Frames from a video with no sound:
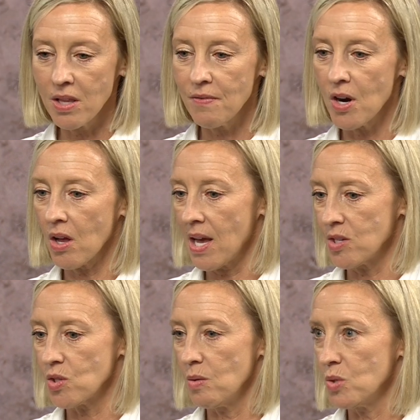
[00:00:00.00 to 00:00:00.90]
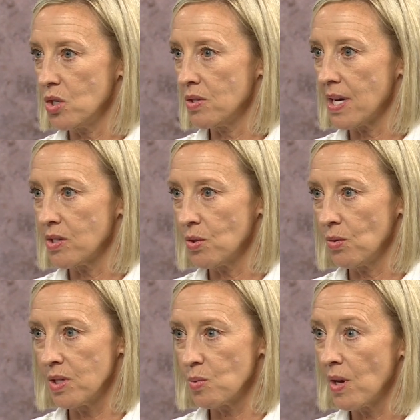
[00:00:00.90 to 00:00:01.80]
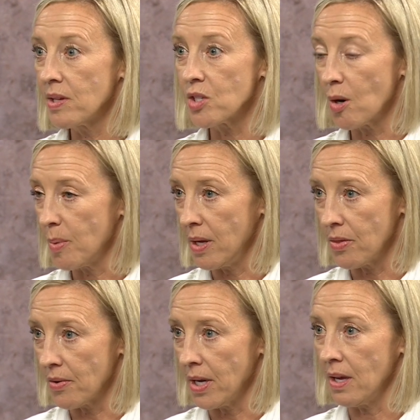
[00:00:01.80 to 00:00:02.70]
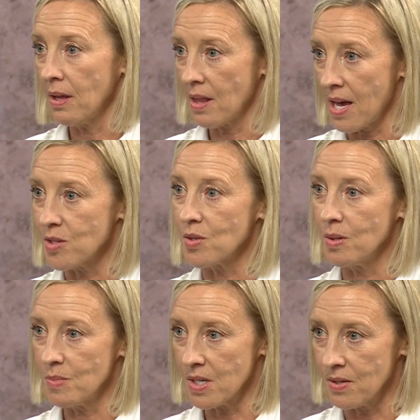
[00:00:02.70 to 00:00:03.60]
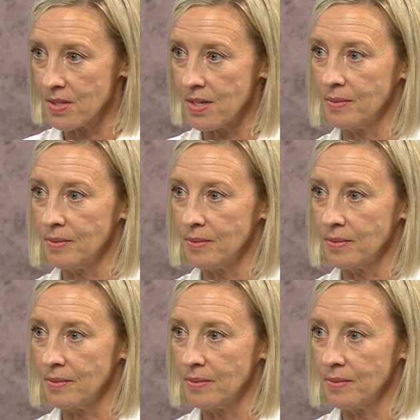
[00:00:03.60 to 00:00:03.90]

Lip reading: of our classrooms use that tool, as well as our P3 classrooms also.